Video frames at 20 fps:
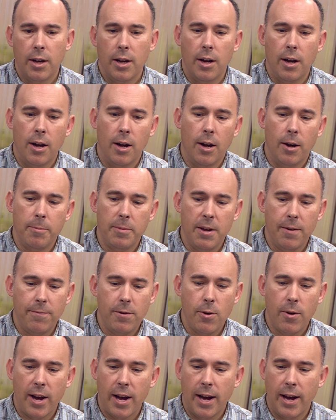Um, if
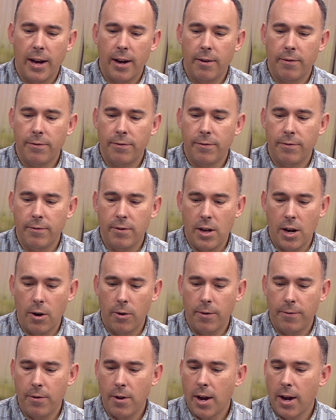sure. you have, you know,
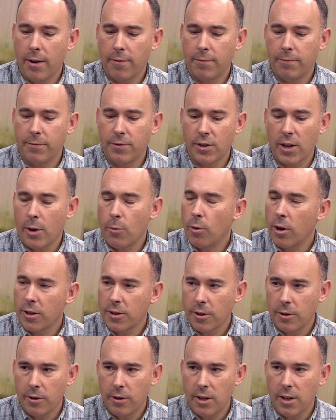if you have sidewalks
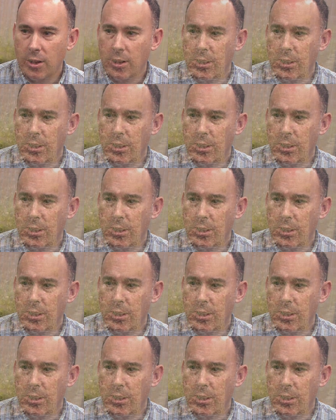underneath